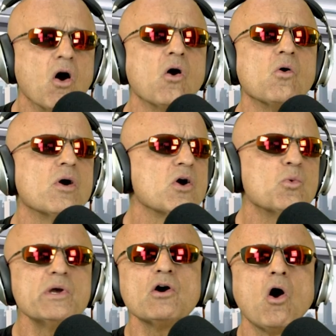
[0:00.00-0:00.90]
Oh,
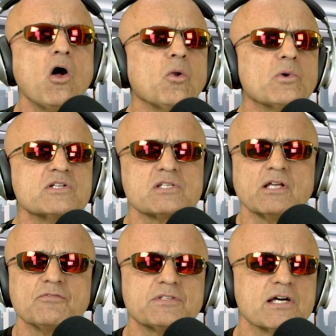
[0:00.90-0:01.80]
we always
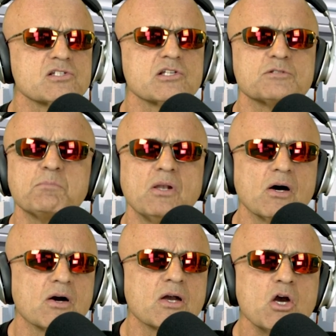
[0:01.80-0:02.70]
loved Tesla's
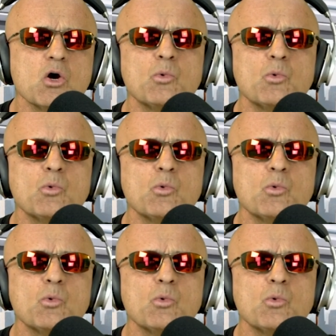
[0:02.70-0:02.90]
plug.